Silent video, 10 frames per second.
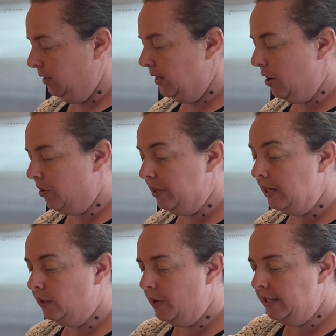Now on
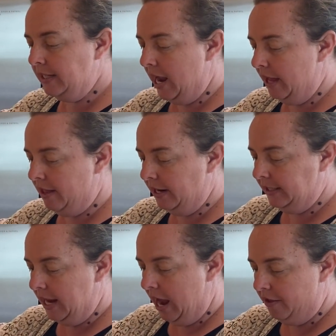these ones, I like
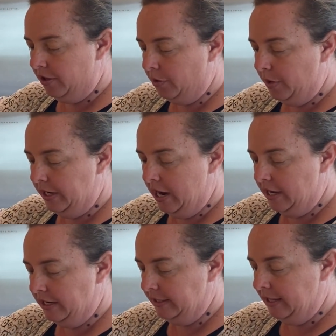to add the green
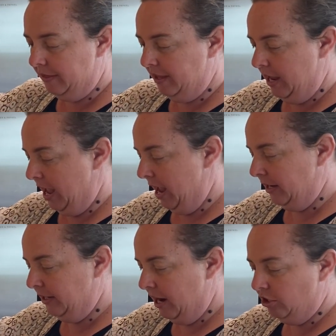onions at the
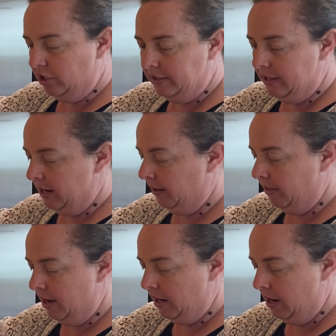end. I just think
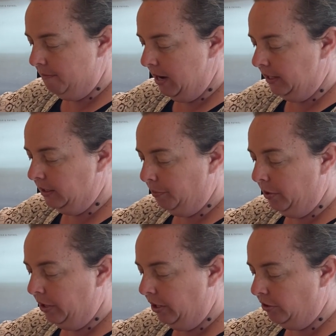that it makes a
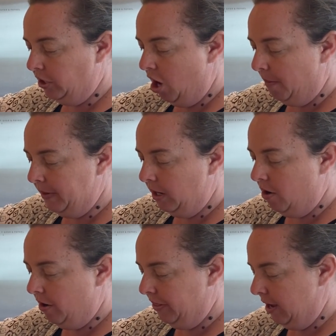prettier topping
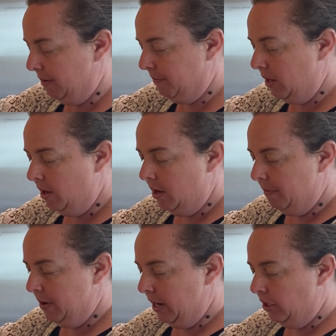on them.
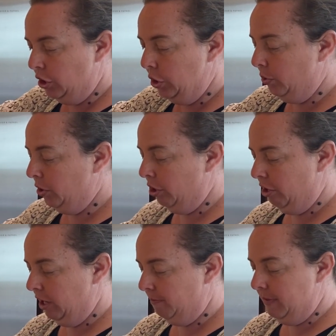But you
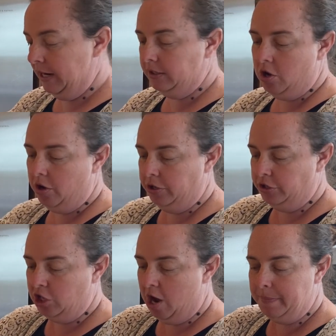could mix all
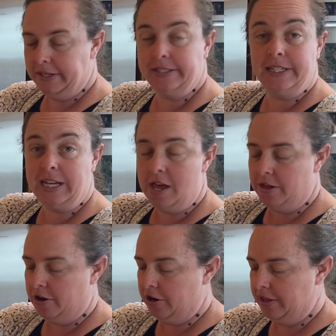your toppings
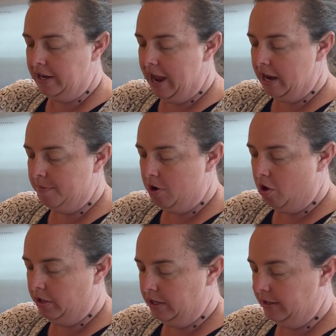together and then add them
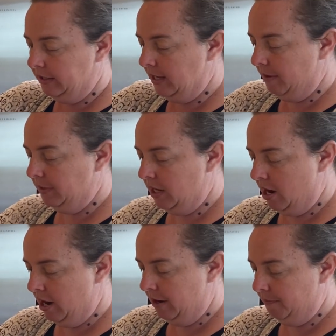all in at the same
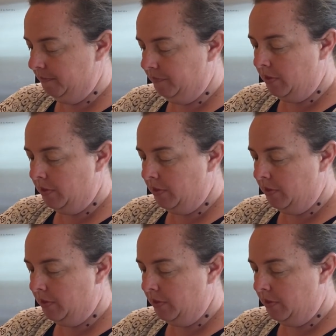time.